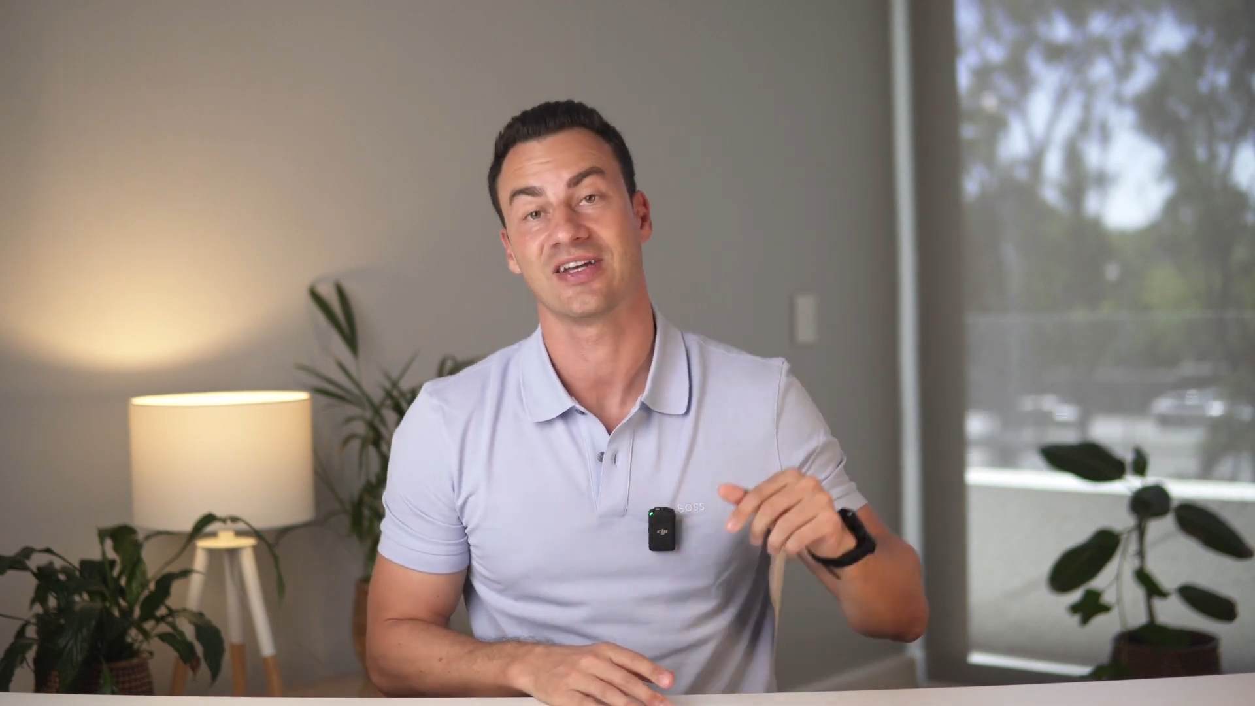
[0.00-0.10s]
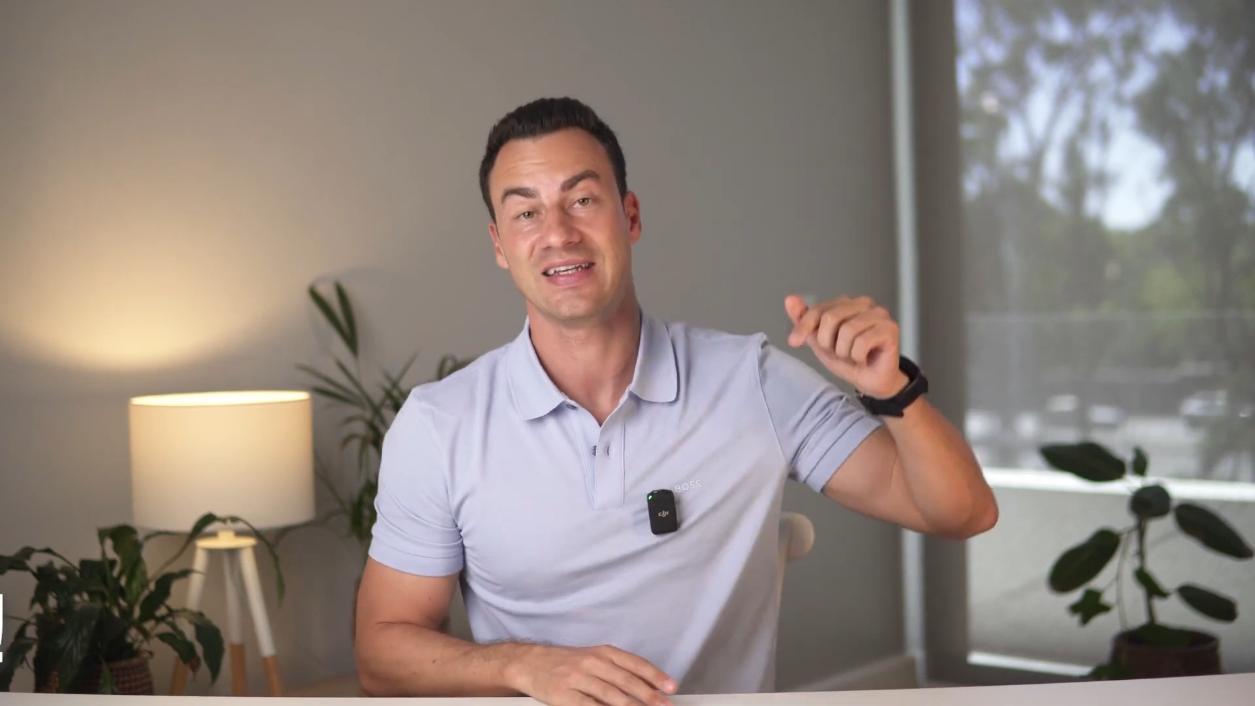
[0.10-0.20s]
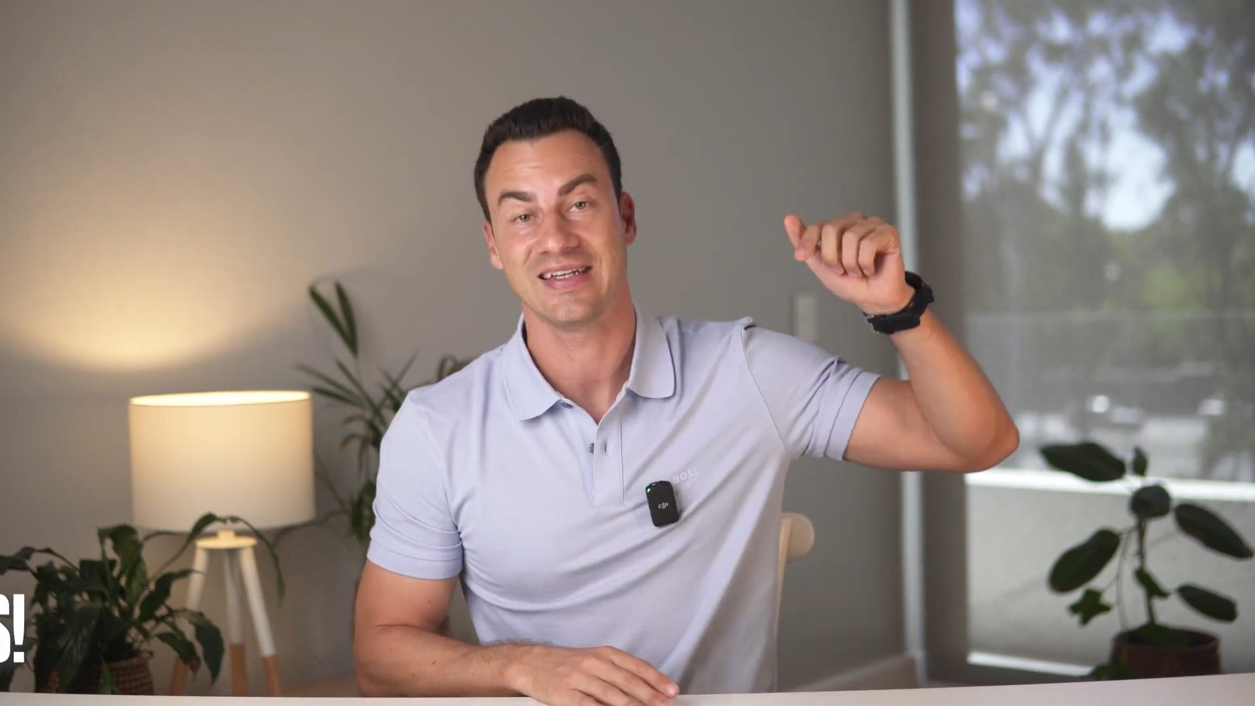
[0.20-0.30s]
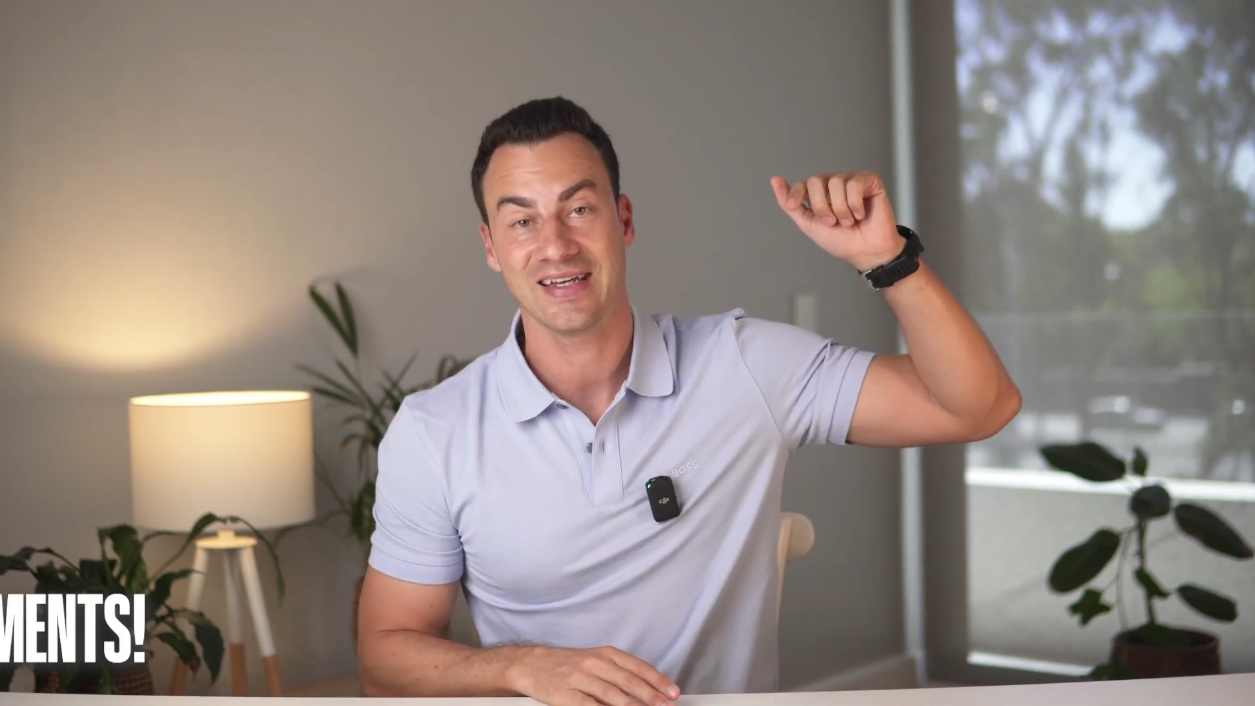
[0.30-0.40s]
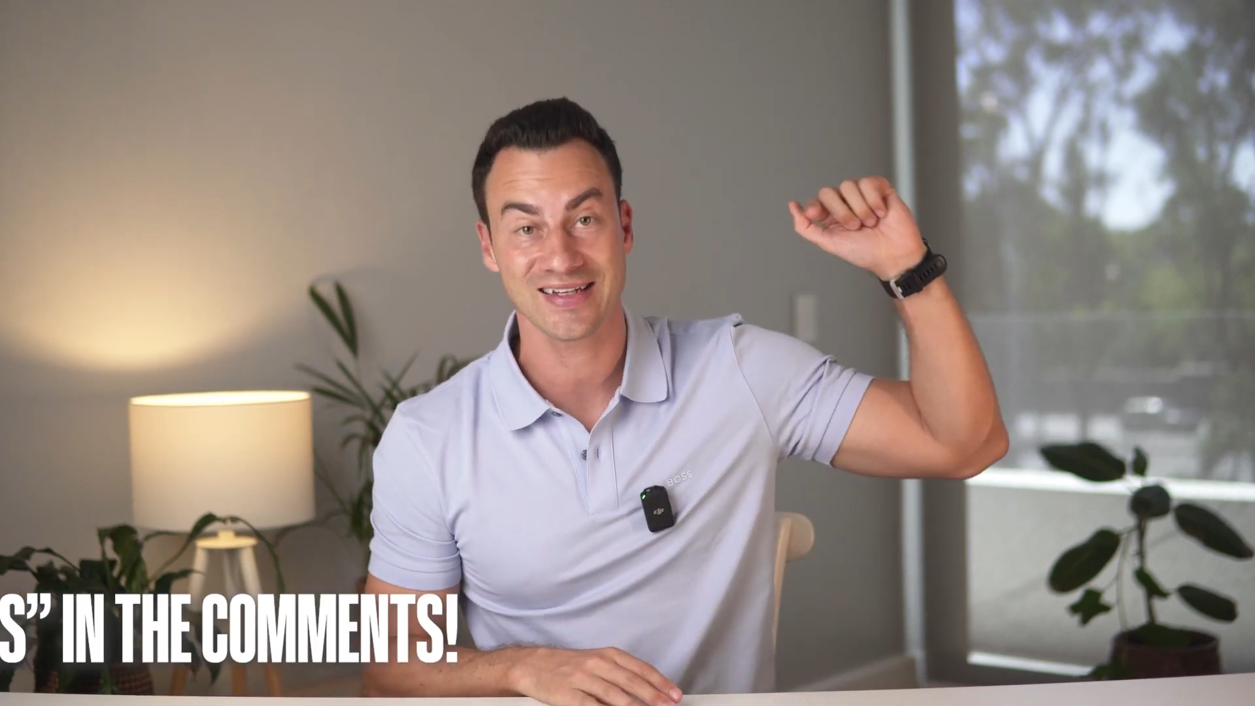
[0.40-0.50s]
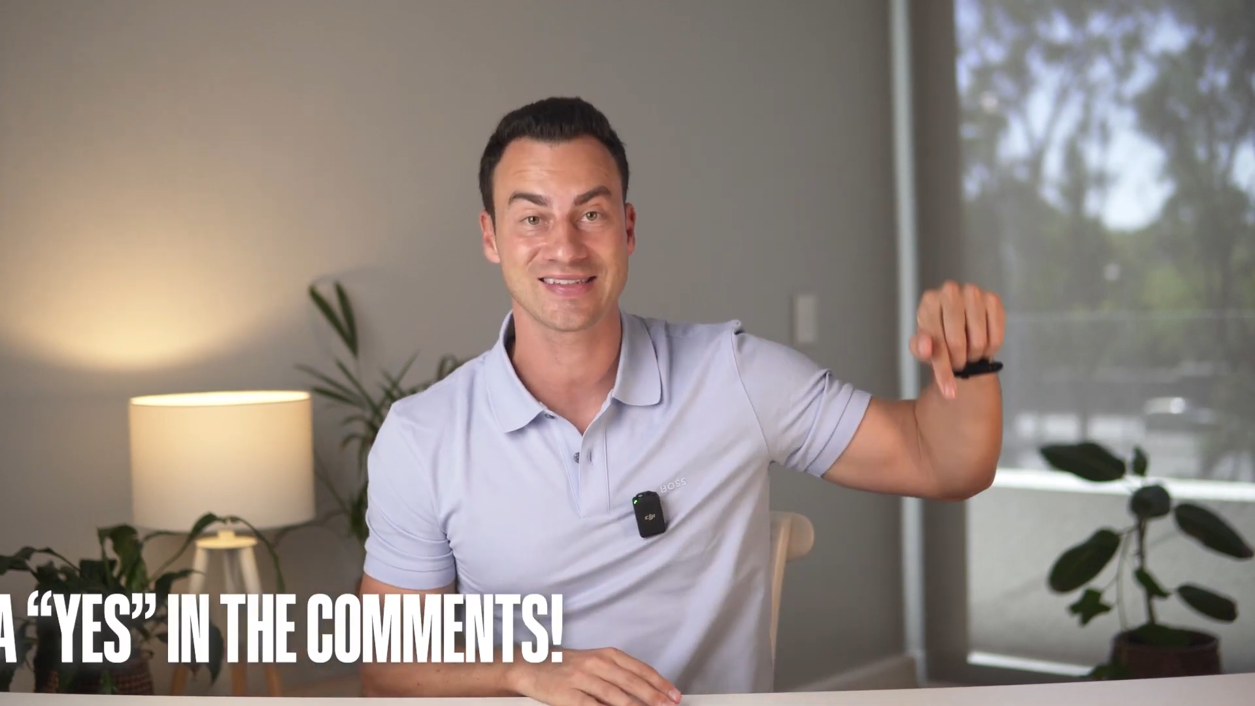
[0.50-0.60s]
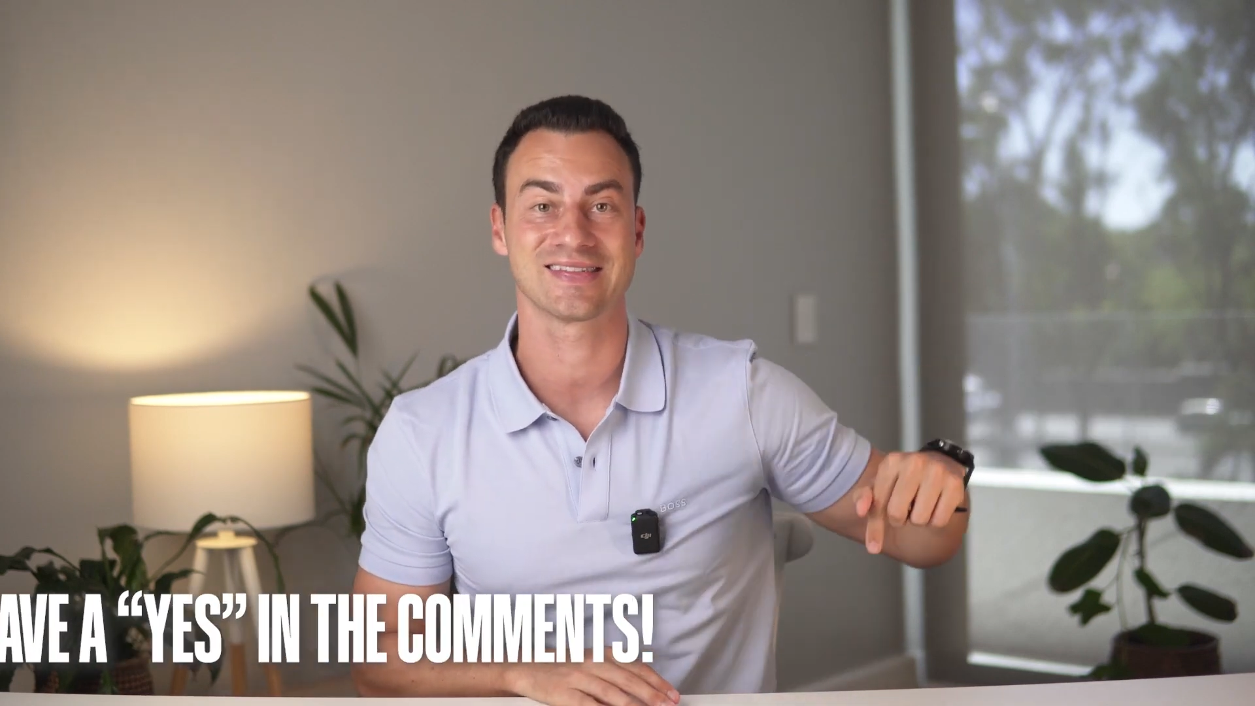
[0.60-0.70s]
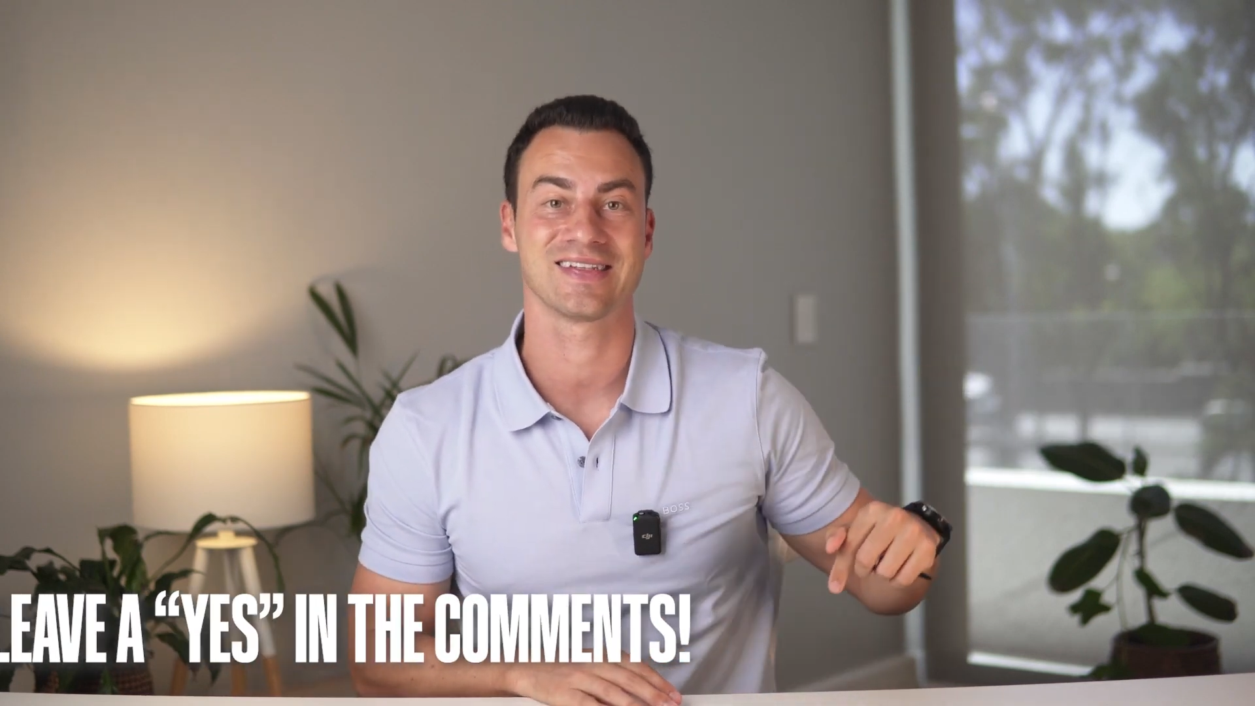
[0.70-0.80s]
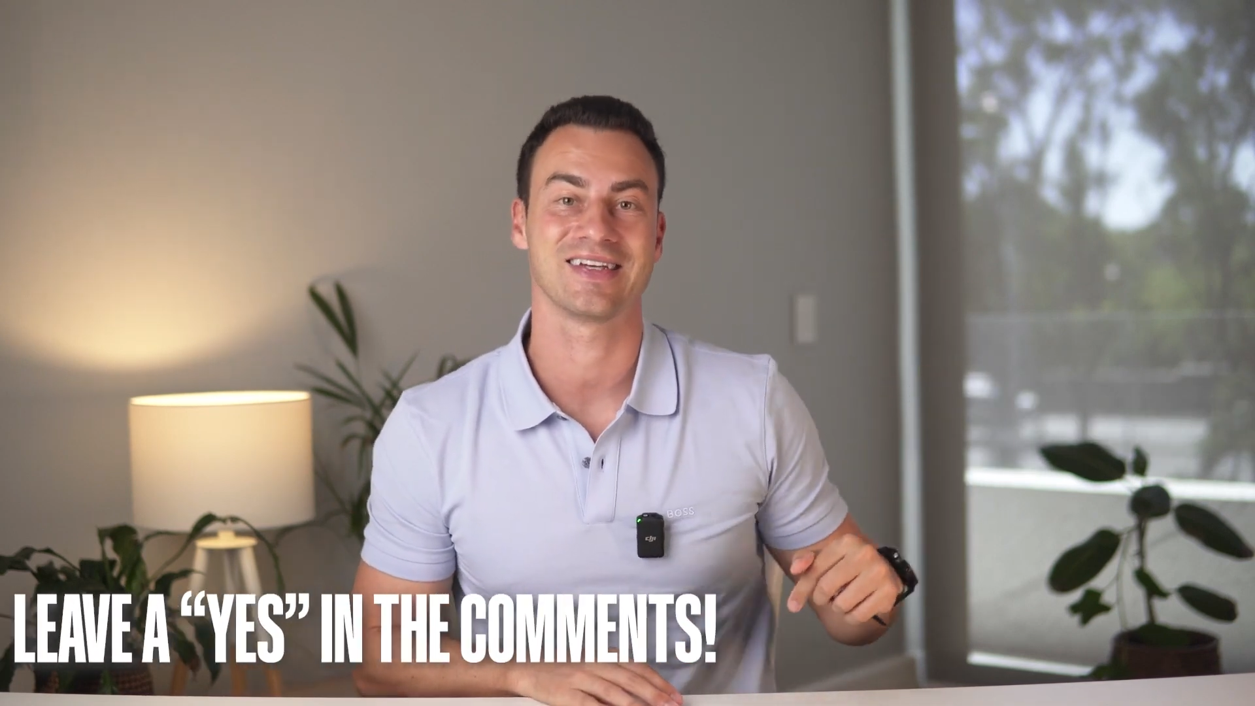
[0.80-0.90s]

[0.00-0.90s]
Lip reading: yes